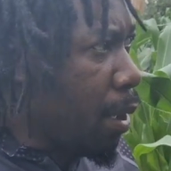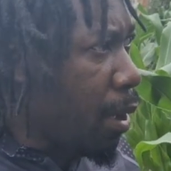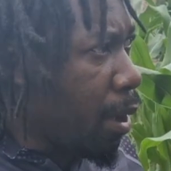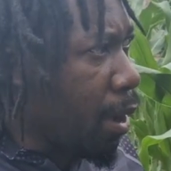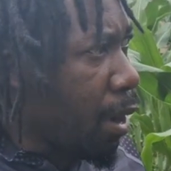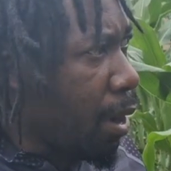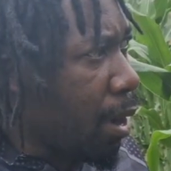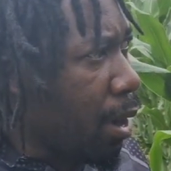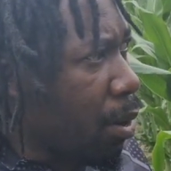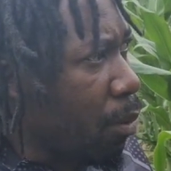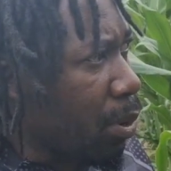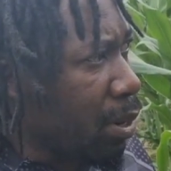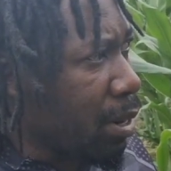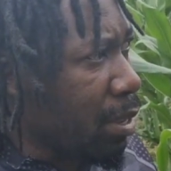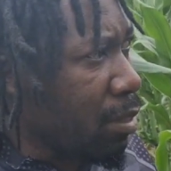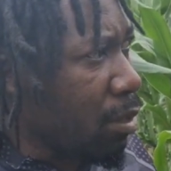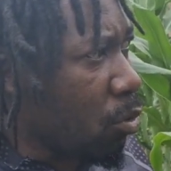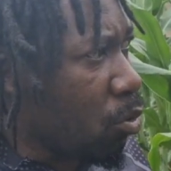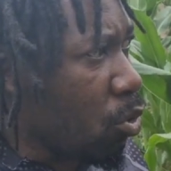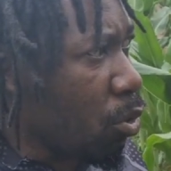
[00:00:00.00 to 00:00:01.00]
uh, what
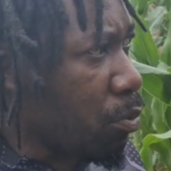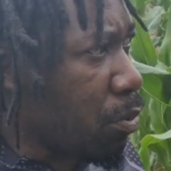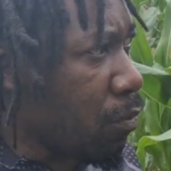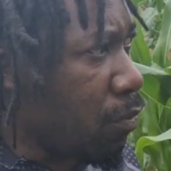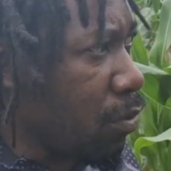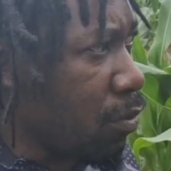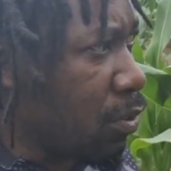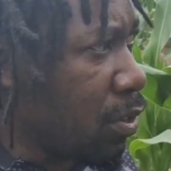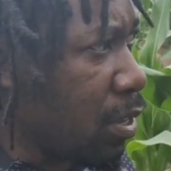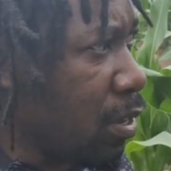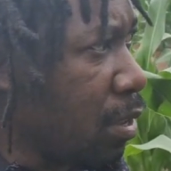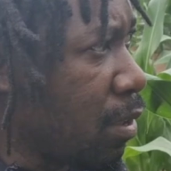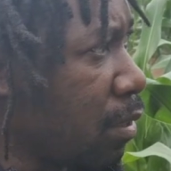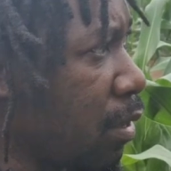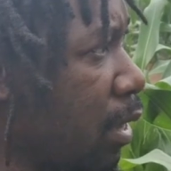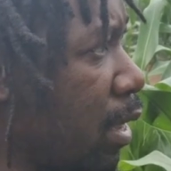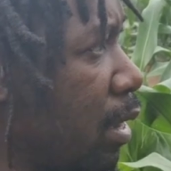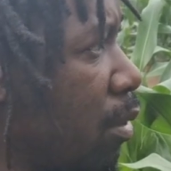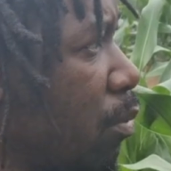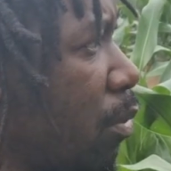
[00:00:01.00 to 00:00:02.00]
other crops have you seen
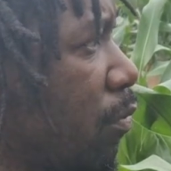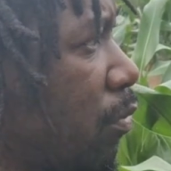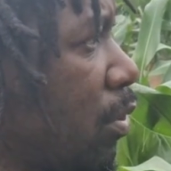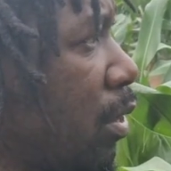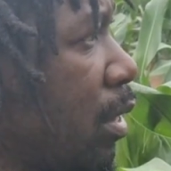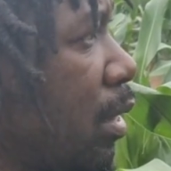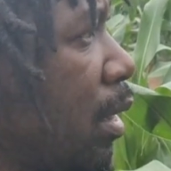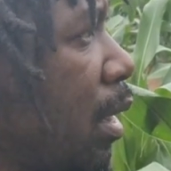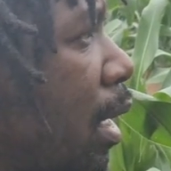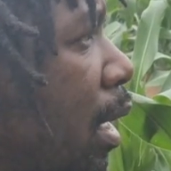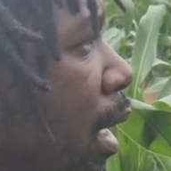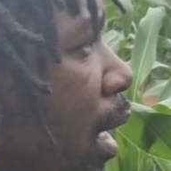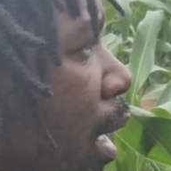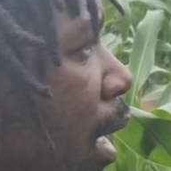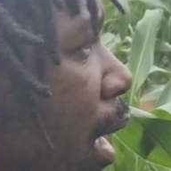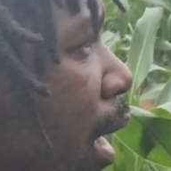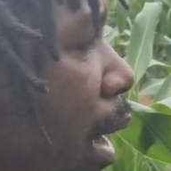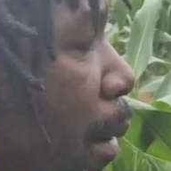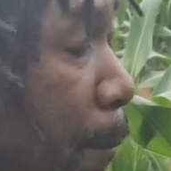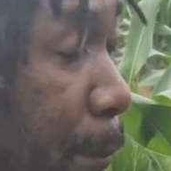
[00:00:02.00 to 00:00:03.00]
again? We've seen uh,